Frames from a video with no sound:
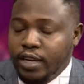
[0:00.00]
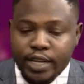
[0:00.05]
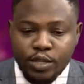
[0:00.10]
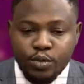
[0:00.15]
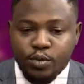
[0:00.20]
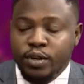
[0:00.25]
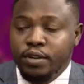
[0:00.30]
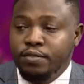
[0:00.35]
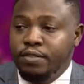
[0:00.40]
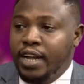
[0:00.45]

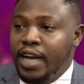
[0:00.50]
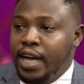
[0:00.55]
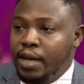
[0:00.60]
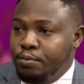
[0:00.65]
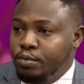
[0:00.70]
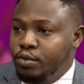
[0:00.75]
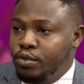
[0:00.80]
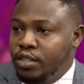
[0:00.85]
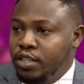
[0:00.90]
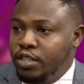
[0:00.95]
That's what even
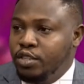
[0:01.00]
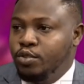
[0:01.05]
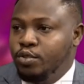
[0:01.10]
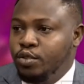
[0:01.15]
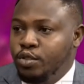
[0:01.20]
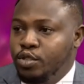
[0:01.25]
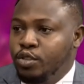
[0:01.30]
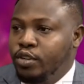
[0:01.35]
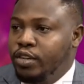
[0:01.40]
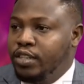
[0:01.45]
happened, you
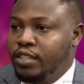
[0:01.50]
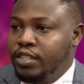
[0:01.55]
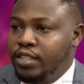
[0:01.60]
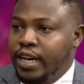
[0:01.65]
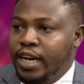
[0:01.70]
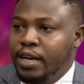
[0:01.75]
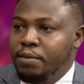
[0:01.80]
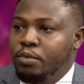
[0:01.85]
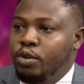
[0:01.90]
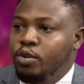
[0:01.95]
know, during the
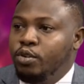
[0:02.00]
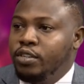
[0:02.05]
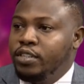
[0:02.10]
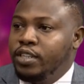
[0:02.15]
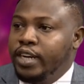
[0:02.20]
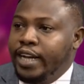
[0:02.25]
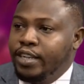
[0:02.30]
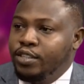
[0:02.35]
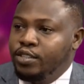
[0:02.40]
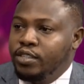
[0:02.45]
time
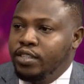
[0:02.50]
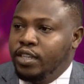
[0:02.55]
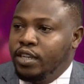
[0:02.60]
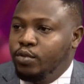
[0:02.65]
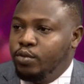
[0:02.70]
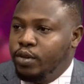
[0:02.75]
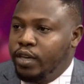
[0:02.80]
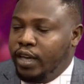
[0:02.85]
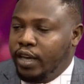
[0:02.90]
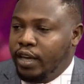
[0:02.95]
God had to
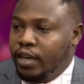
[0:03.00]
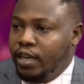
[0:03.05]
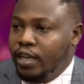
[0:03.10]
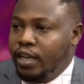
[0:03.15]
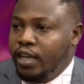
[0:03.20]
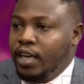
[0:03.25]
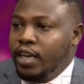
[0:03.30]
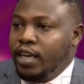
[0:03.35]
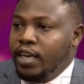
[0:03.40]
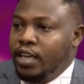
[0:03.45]
say, okay,